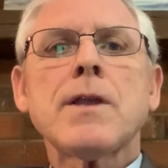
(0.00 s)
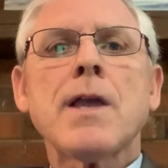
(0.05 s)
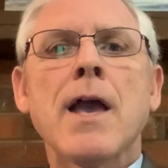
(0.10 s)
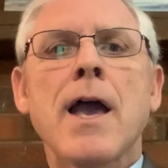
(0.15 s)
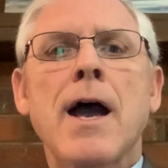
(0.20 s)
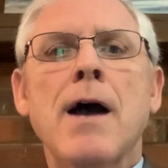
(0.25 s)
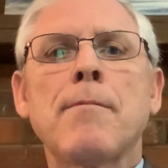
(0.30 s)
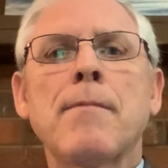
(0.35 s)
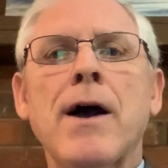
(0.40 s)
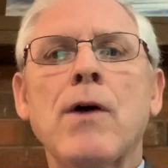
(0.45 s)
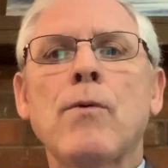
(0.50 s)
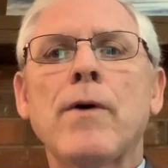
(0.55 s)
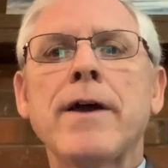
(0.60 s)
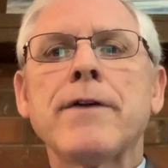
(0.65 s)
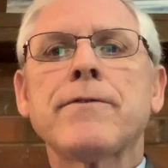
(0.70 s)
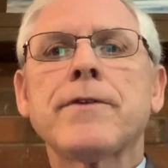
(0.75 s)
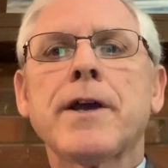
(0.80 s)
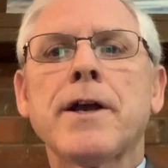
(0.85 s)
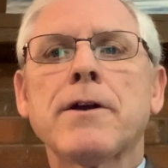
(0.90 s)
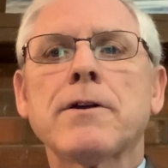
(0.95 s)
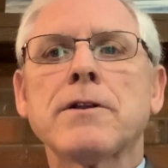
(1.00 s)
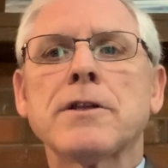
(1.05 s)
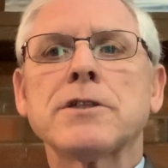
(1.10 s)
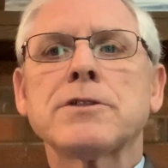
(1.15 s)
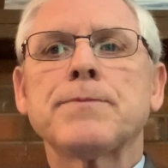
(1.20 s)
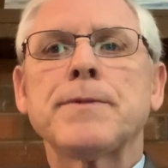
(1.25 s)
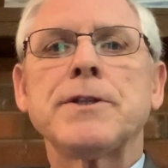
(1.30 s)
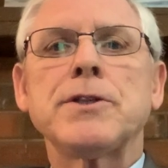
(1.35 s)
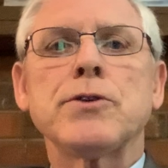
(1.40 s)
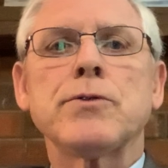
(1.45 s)
how my wife Carol
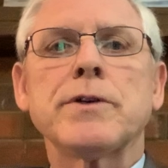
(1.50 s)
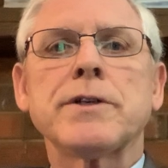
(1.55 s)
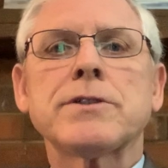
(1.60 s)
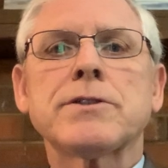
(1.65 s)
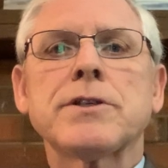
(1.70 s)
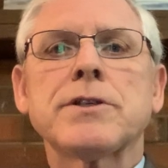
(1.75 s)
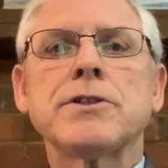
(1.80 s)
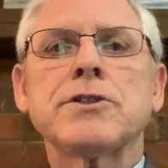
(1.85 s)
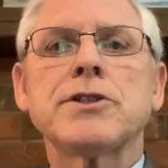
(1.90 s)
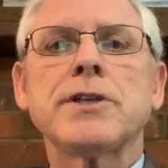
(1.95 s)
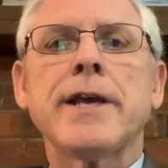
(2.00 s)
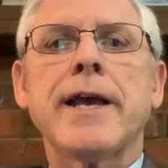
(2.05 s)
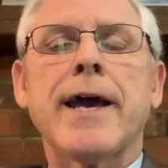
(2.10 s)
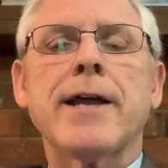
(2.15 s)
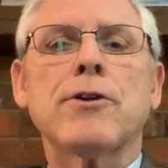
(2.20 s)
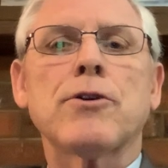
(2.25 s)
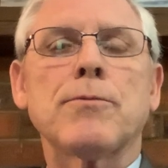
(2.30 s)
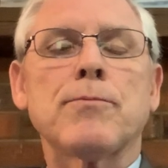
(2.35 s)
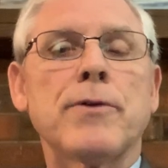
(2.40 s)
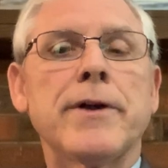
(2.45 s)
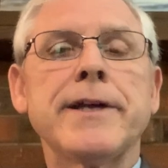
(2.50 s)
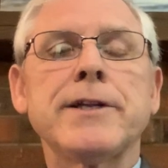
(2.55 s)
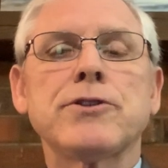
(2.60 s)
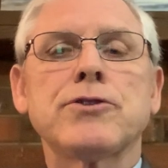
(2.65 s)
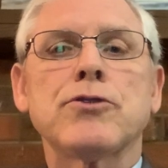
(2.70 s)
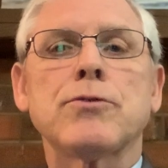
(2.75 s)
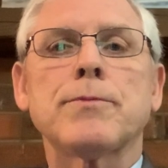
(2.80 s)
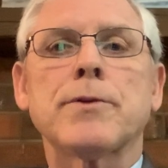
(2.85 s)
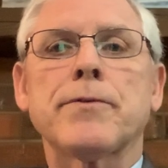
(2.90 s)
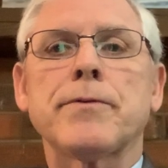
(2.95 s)
has been doing since she had her brain
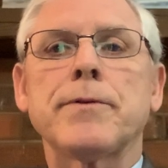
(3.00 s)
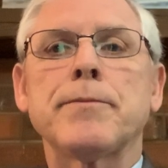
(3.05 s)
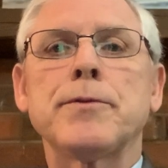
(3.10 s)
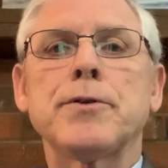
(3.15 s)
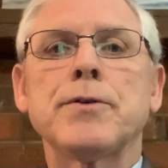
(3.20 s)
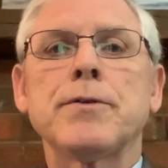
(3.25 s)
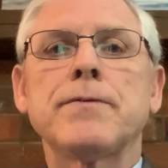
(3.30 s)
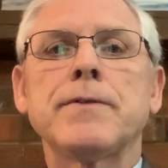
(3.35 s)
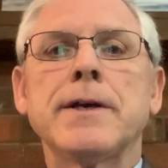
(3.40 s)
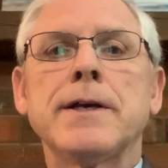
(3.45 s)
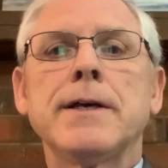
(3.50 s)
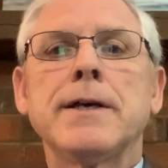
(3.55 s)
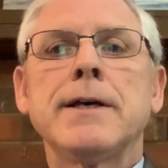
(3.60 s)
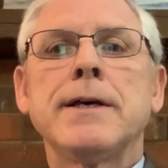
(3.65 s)
tumor removed